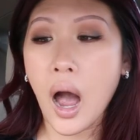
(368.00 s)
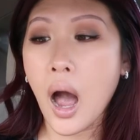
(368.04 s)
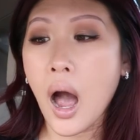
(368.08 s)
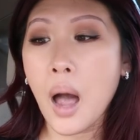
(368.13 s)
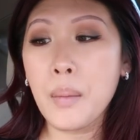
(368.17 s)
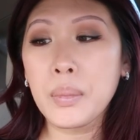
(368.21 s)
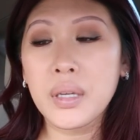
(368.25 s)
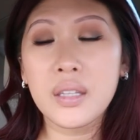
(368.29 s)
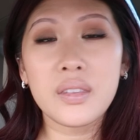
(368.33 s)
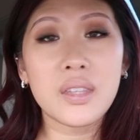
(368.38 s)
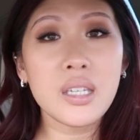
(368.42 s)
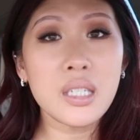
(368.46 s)

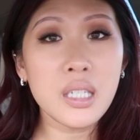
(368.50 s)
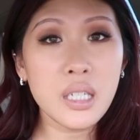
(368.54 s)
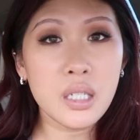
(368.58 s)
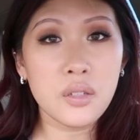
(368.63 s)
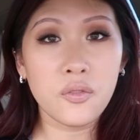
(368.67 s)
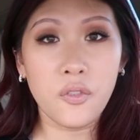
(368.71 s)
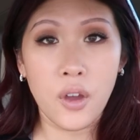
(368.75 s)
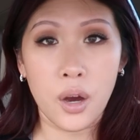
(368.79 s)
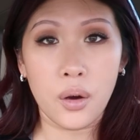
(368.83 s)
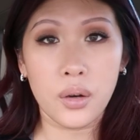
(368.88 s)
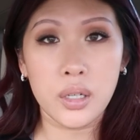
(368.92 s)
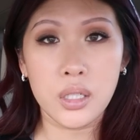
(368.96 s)
I mean, this is
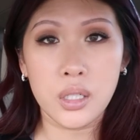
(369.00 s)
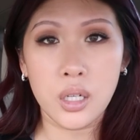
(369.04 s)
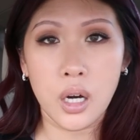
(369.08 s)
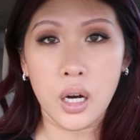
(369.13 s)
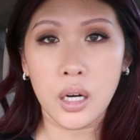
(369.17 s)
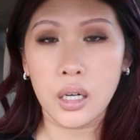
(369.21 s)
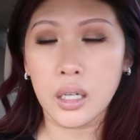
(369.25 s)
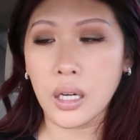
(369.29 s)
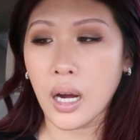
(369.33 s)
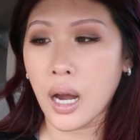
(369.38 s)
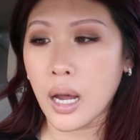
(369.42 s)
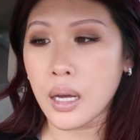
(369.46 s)
very
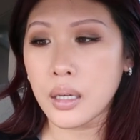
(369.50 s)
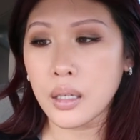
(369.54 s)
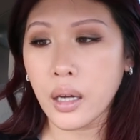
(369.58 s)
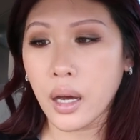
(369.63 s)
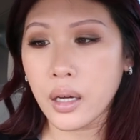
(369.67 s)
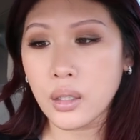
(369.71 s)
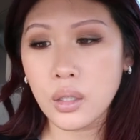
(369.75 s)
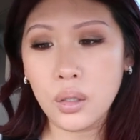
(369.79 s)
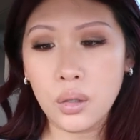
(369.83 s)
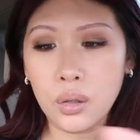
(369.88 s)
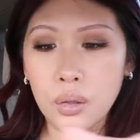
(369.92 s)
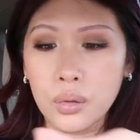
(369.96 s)
dark. I,
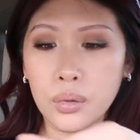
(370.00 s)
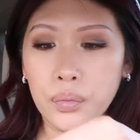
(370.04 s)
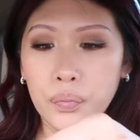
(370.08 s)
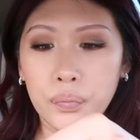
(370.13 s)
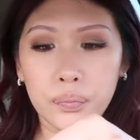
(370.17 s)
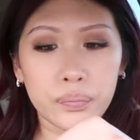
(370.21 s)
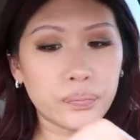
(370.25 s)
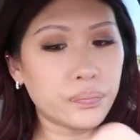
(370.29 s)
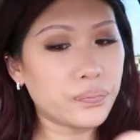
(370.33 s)
I don't